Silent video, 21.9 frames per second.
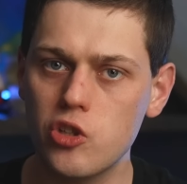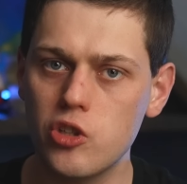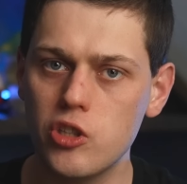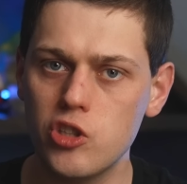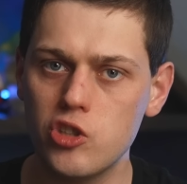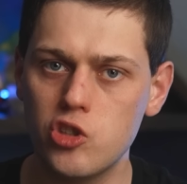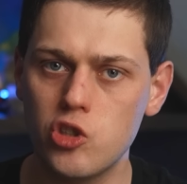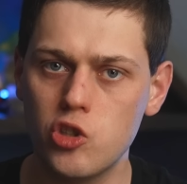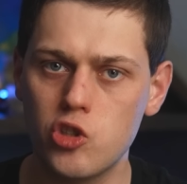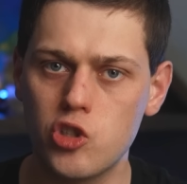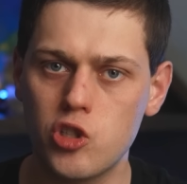of
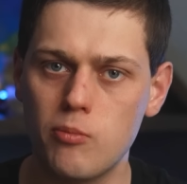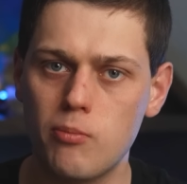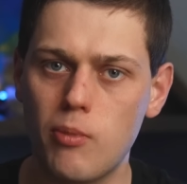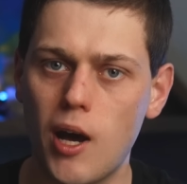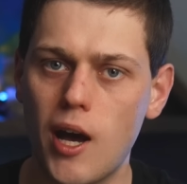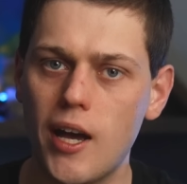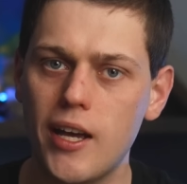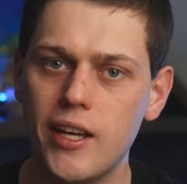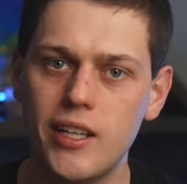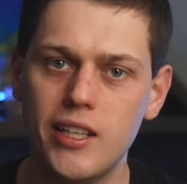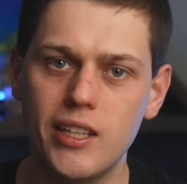these you should
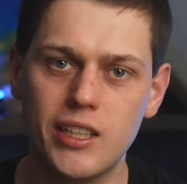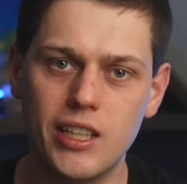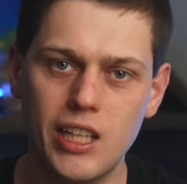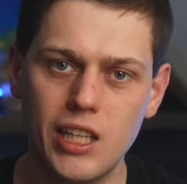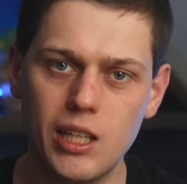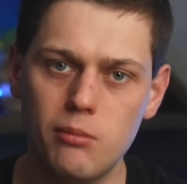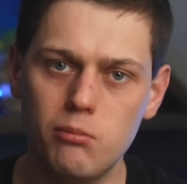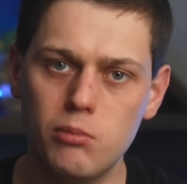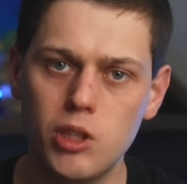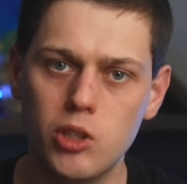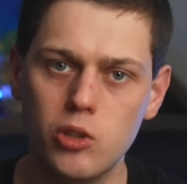buy, it
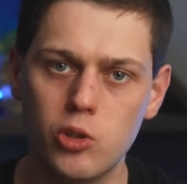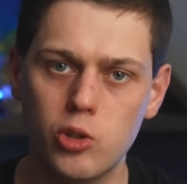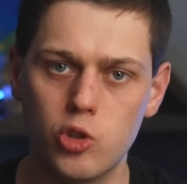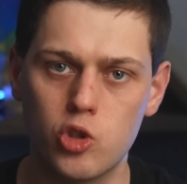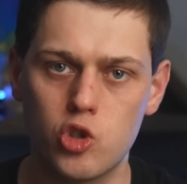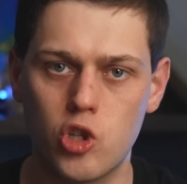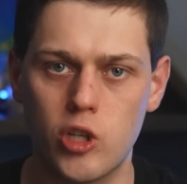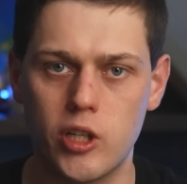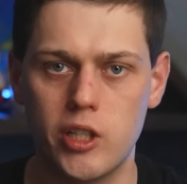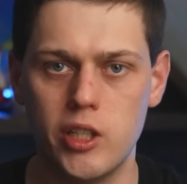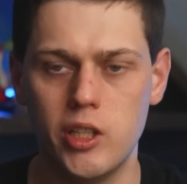can be a little
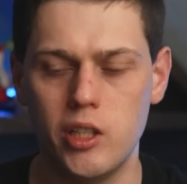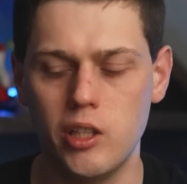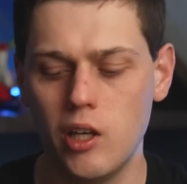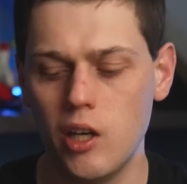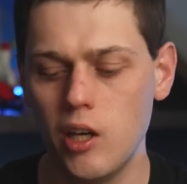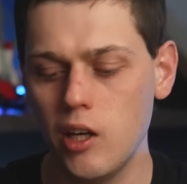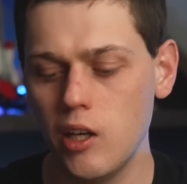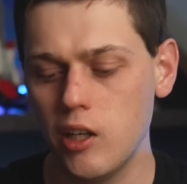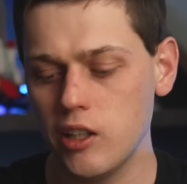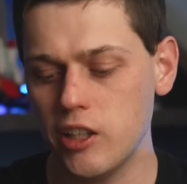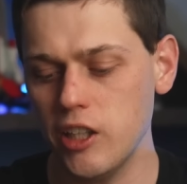tricky tricky.
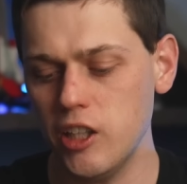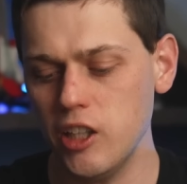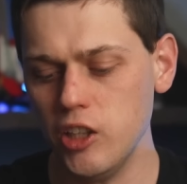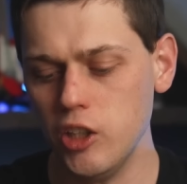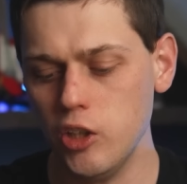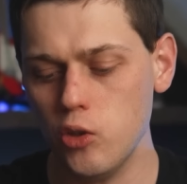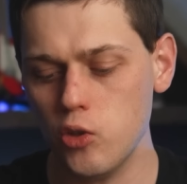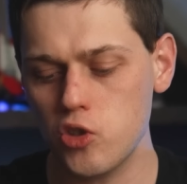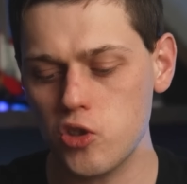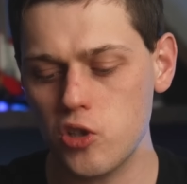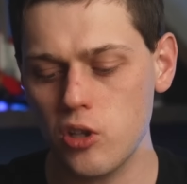Getting
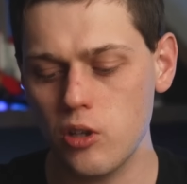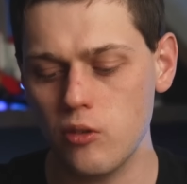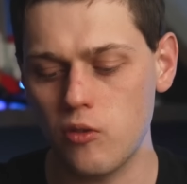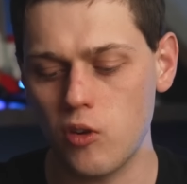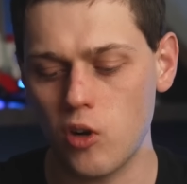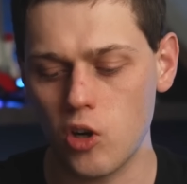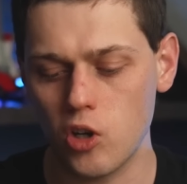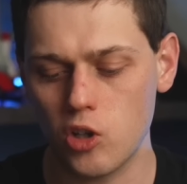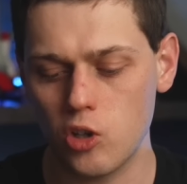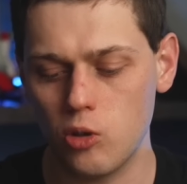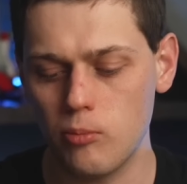used to the
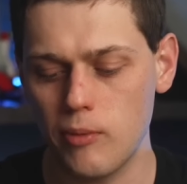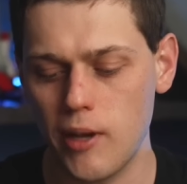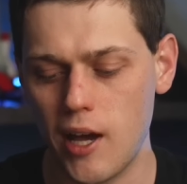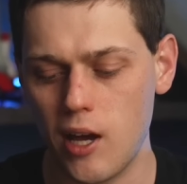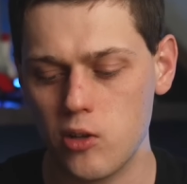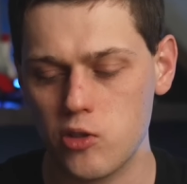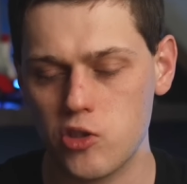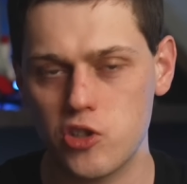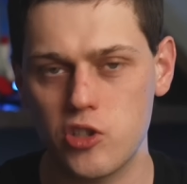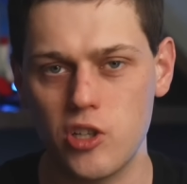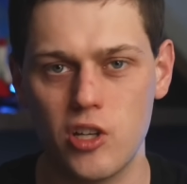vertical
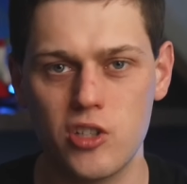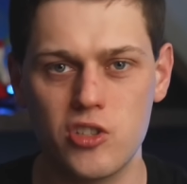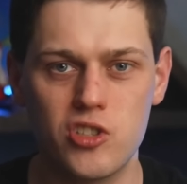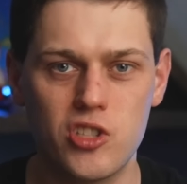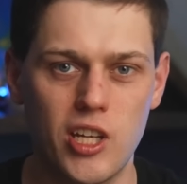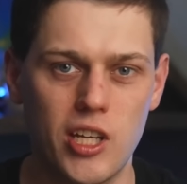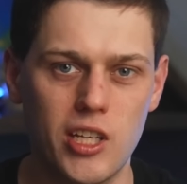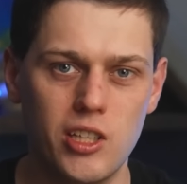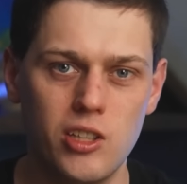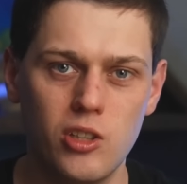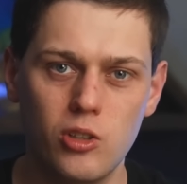mouse does
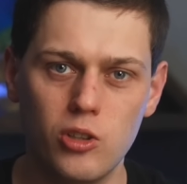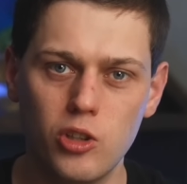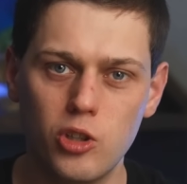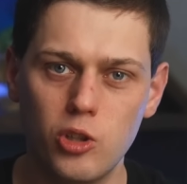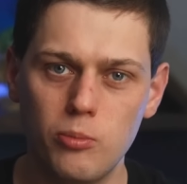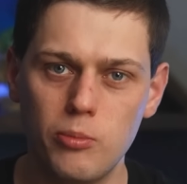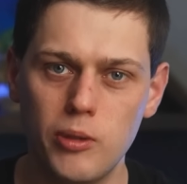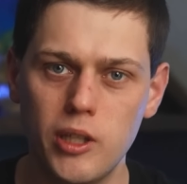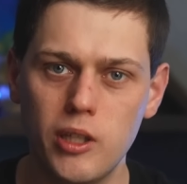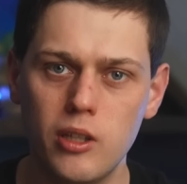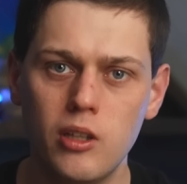take you a little
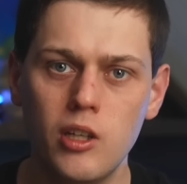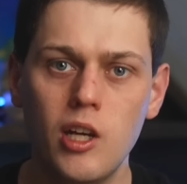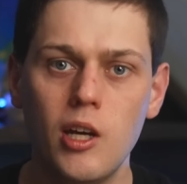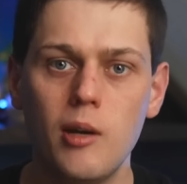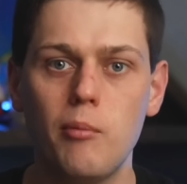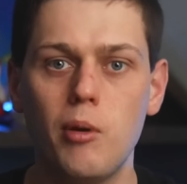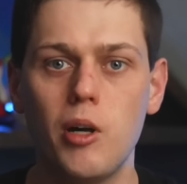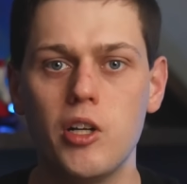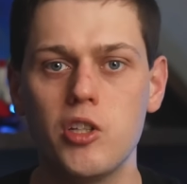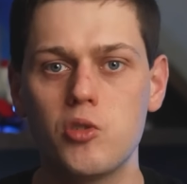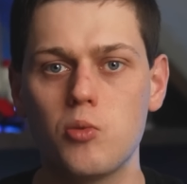bit,
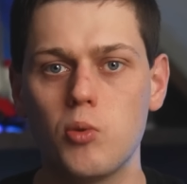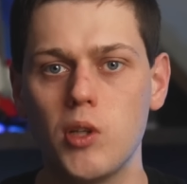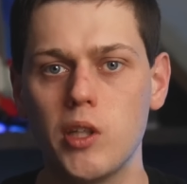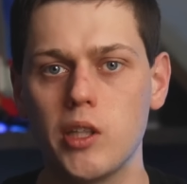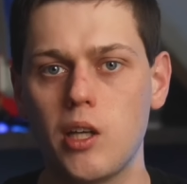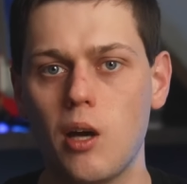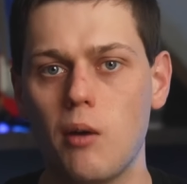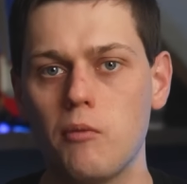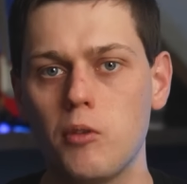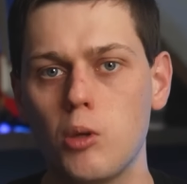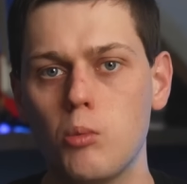but it's really
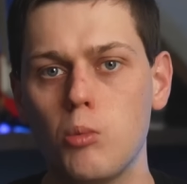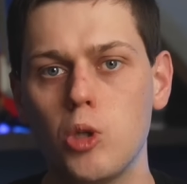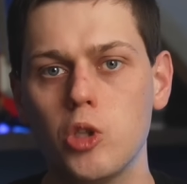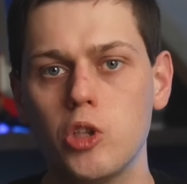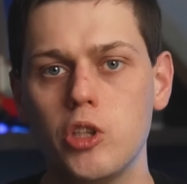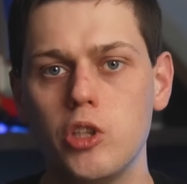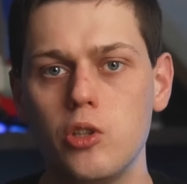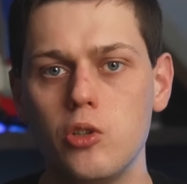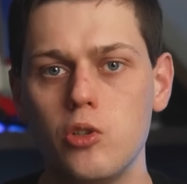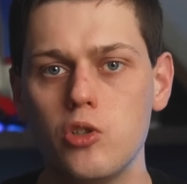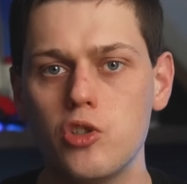comfortable to
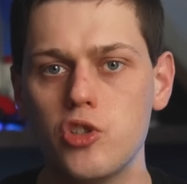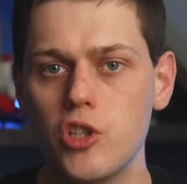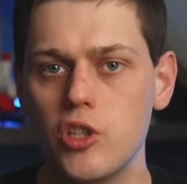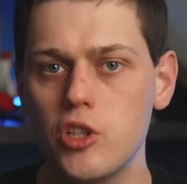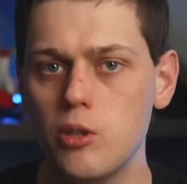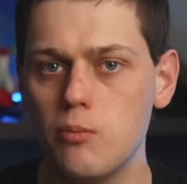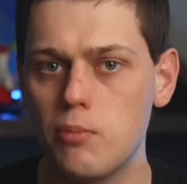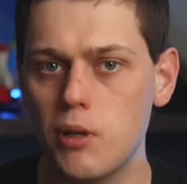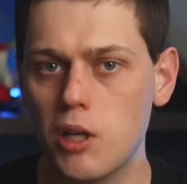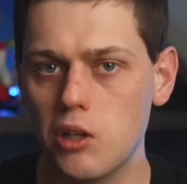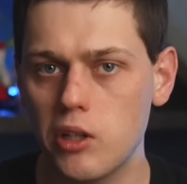use and
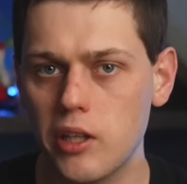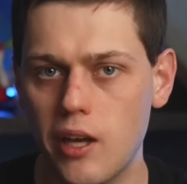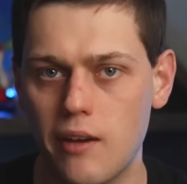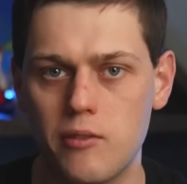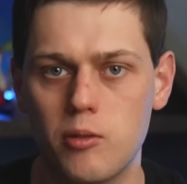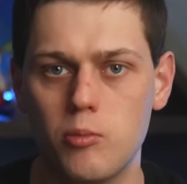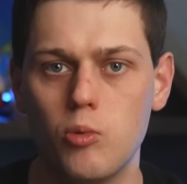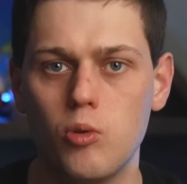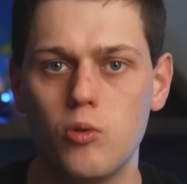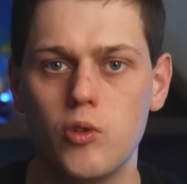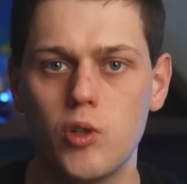you barely have
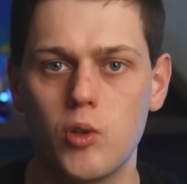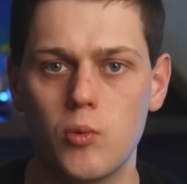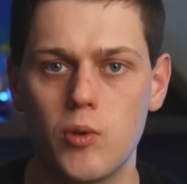to move your